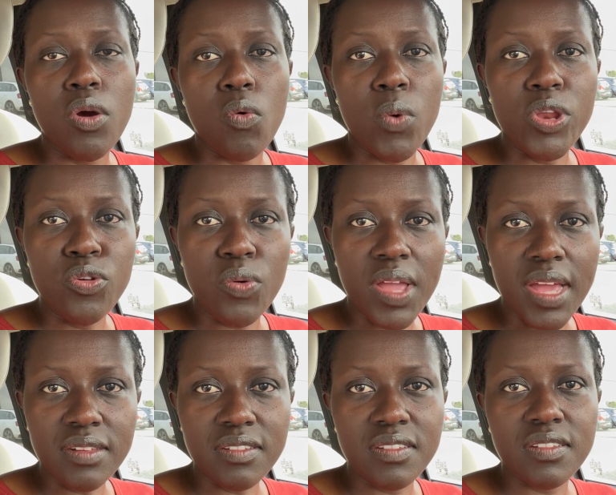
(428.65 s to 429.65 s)
when you're
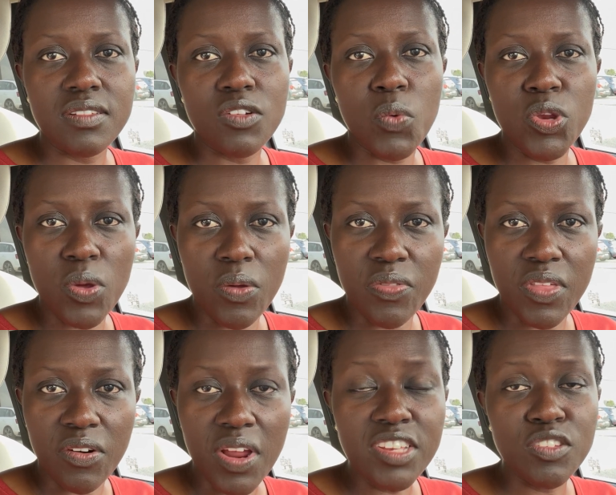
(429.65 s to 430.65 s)

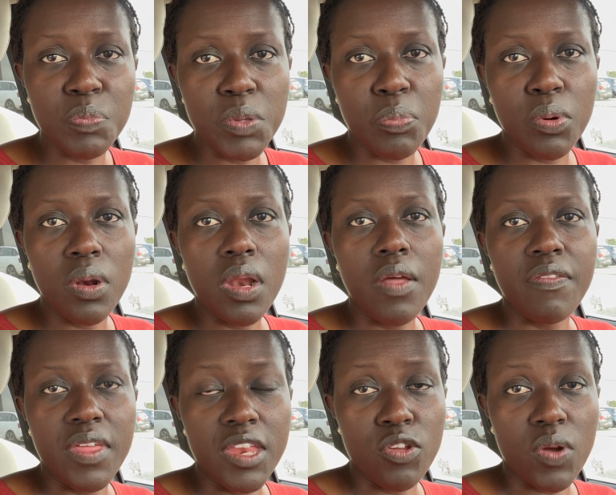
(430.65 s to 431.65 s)
the right people,
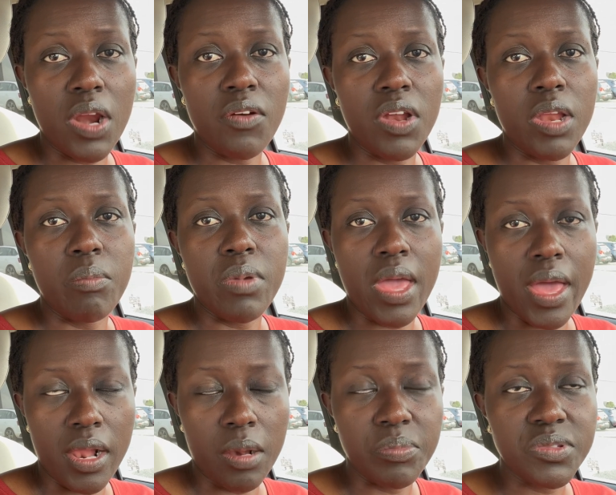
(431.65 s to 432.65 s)
then you can really be
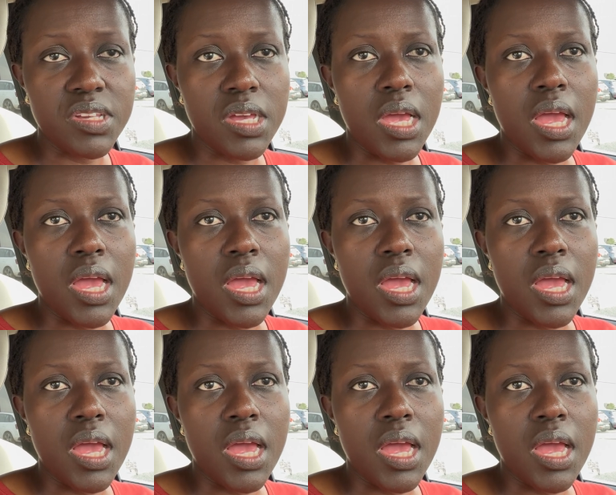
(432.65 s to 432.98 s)
helped.